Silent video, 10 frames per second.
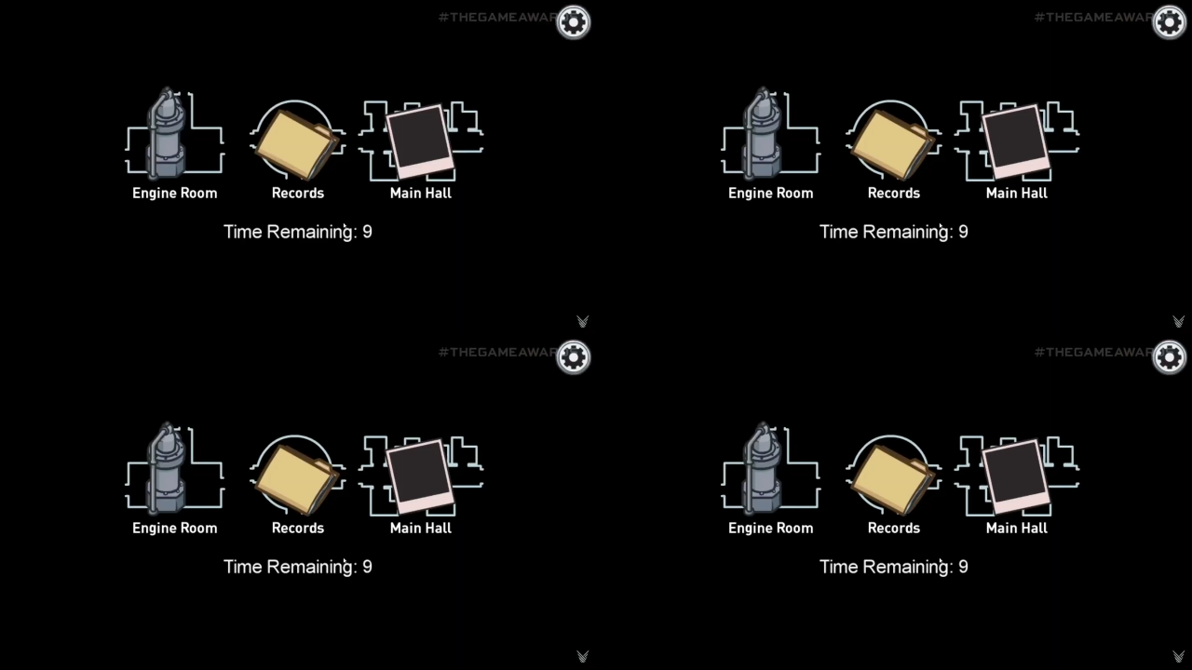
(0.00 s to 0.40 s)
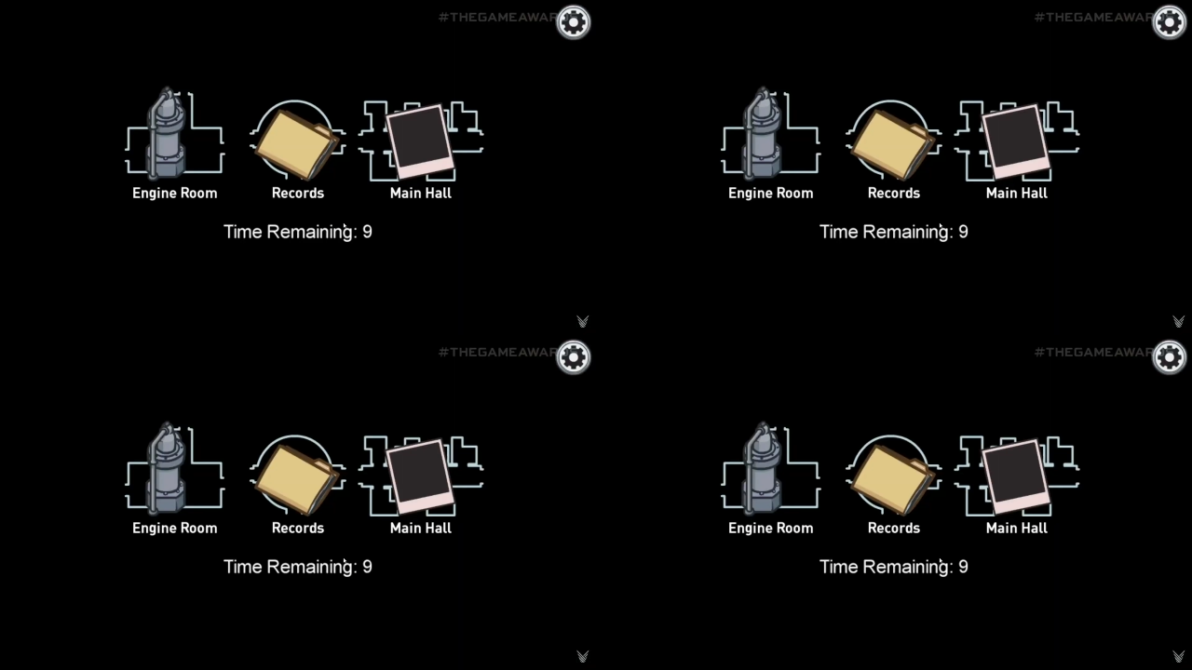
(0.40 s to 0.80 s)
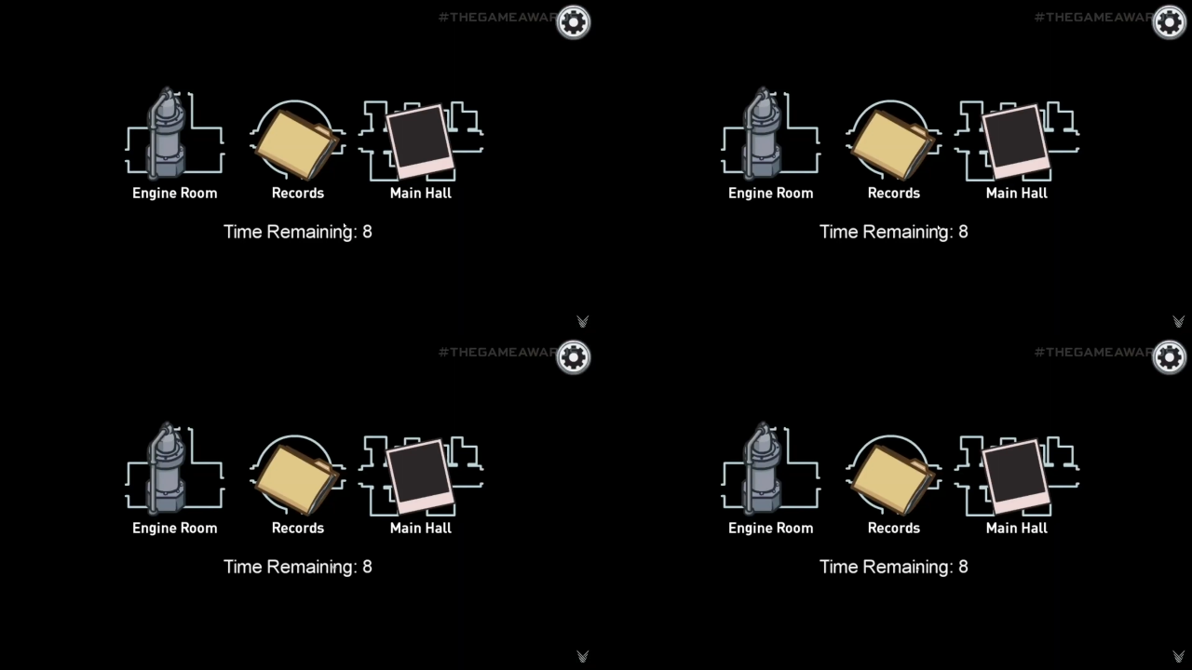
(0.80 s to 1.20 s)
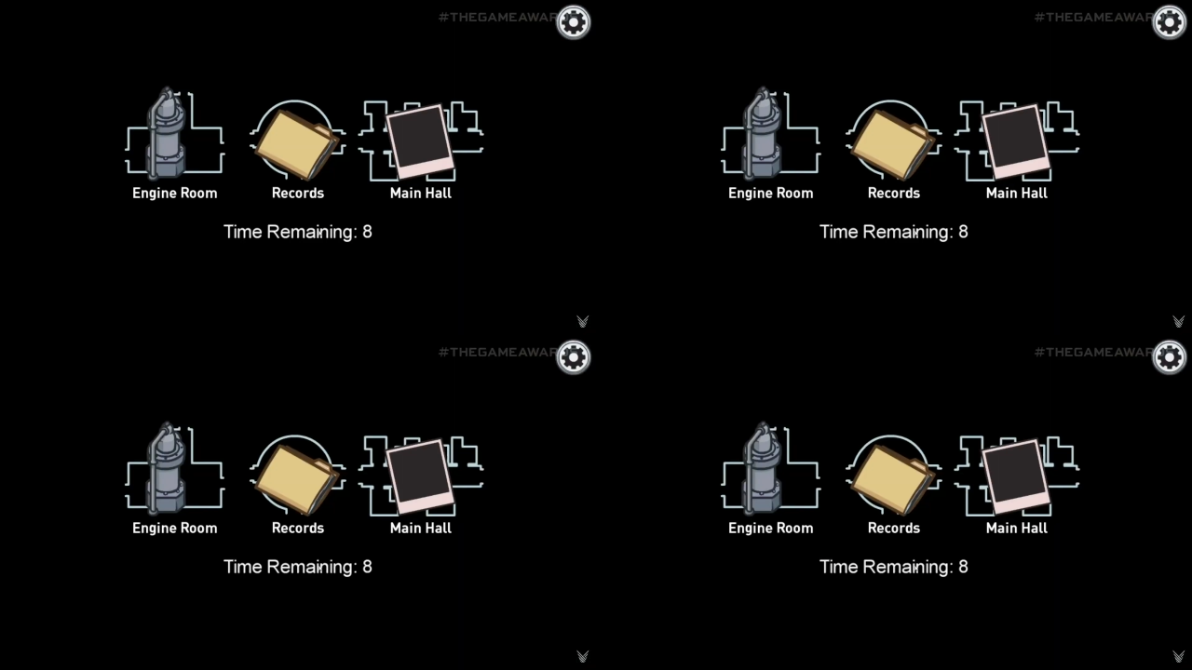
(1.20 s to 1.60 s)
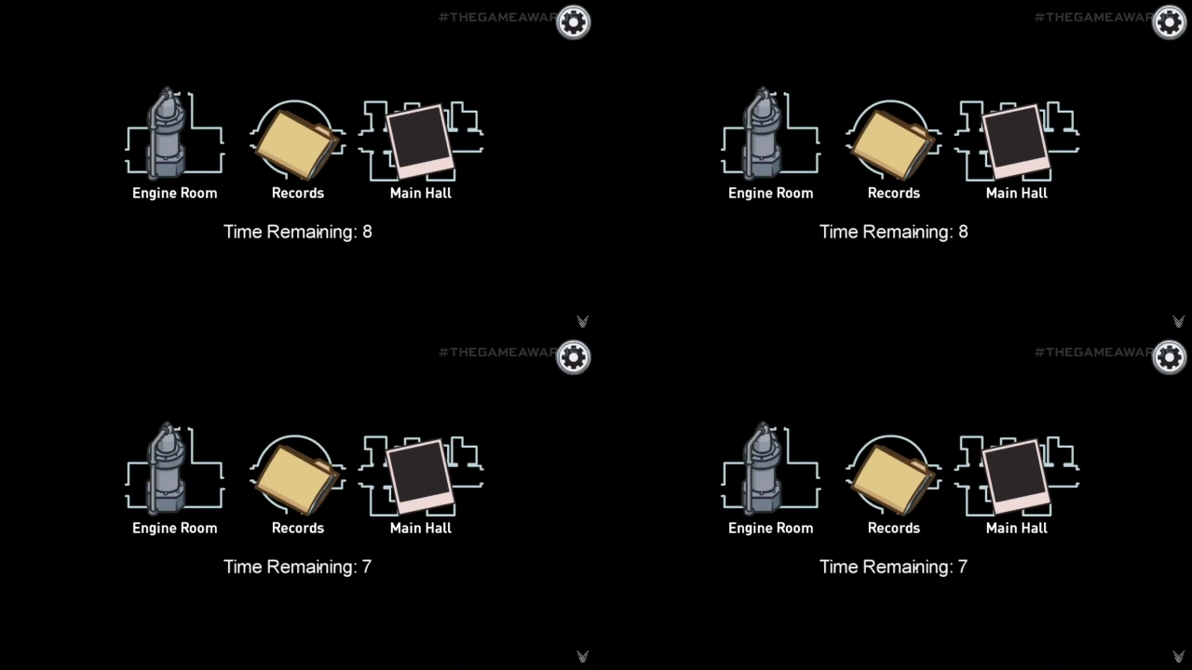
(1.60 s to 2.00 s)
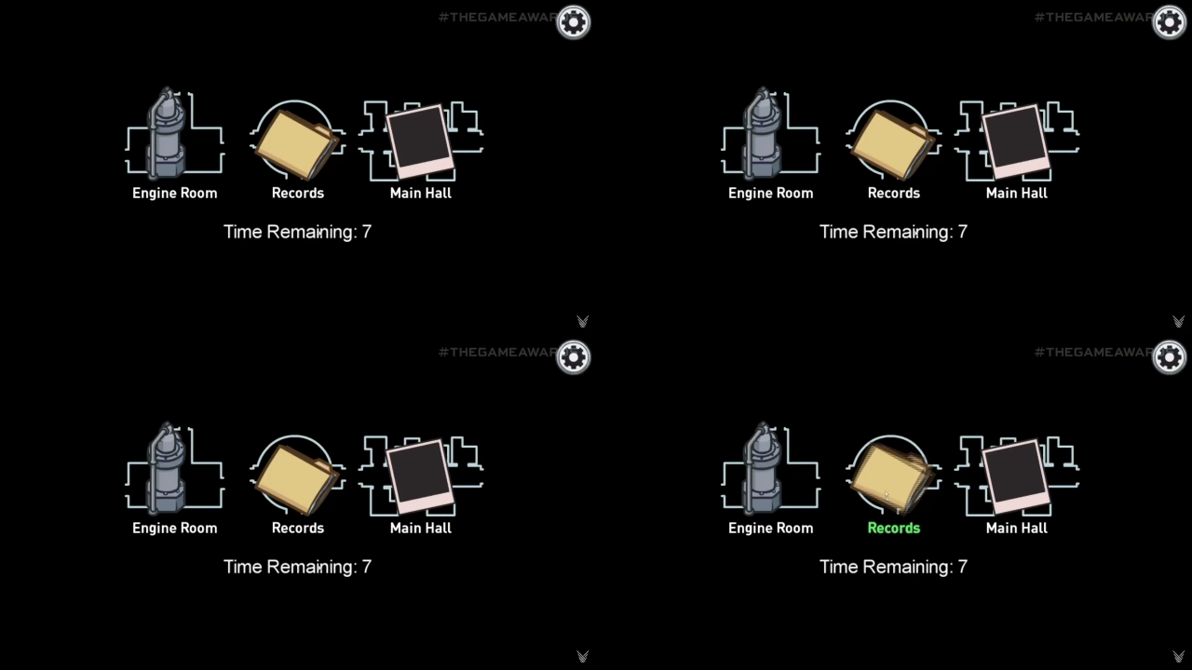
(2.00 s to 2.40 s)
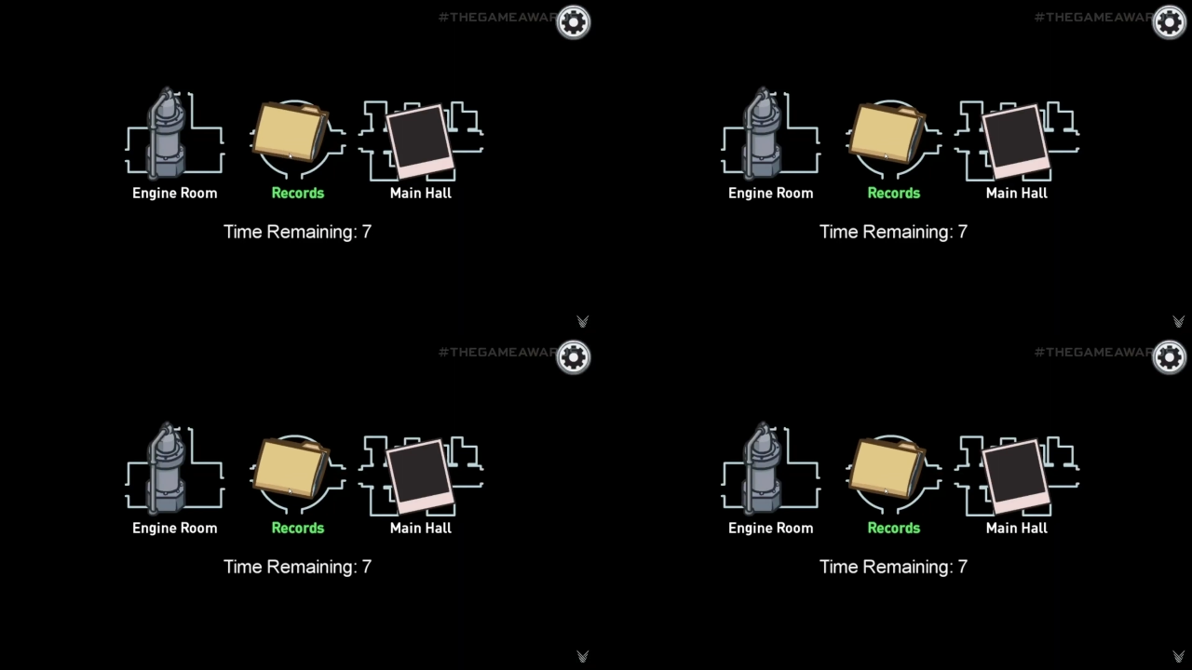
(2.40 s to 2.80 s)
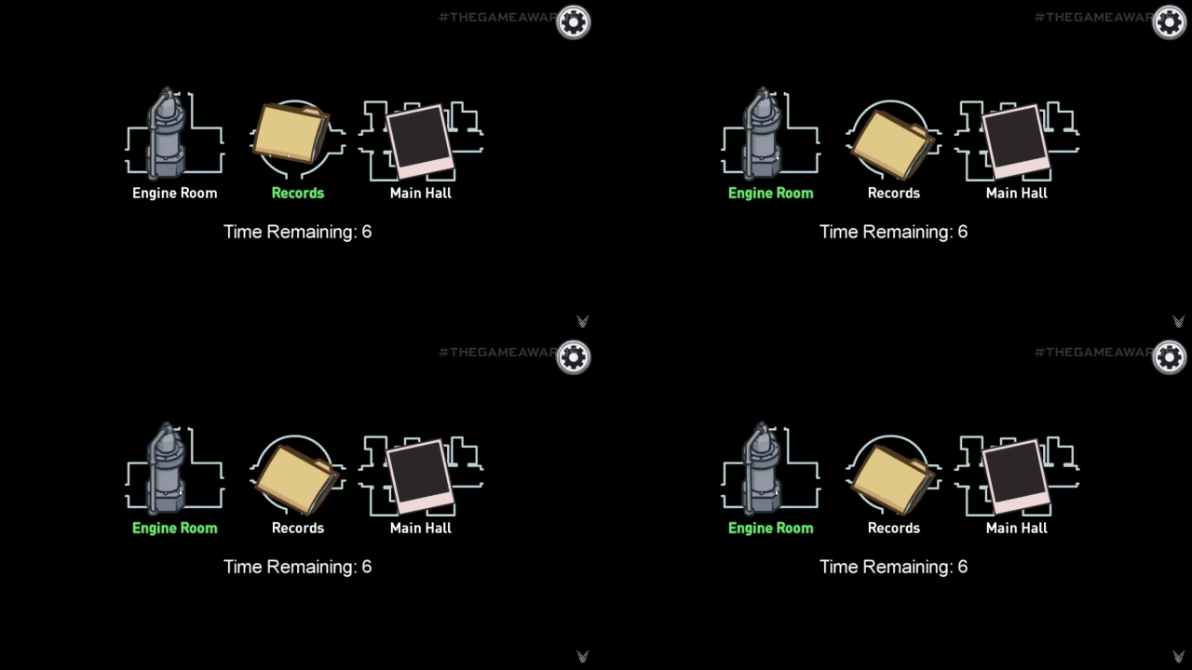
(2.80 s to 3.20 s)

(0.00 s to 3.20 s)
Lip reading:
Nobody's mouth can be seen.